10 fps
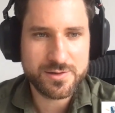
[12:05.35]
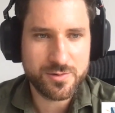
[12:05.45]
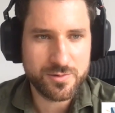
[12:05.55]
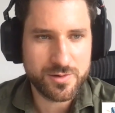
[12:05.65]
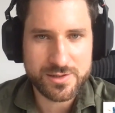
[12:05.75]

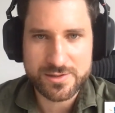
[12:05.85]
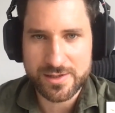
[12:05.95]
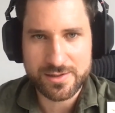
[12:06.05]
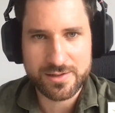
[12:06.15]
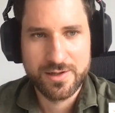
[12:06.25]
So there's
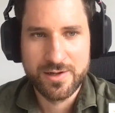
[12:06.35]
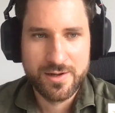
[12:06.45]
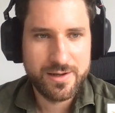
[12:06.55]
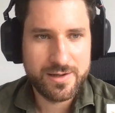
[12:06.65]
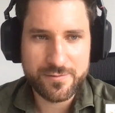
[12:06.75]
like,
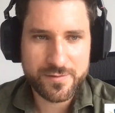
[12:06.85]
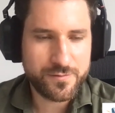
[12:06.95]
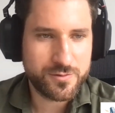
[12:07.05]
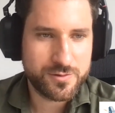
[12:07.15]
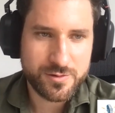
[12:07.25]
even
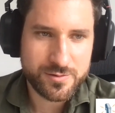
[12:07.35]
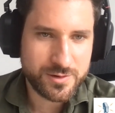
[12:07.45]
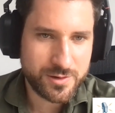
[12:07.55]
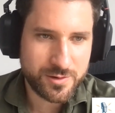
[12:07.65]
for,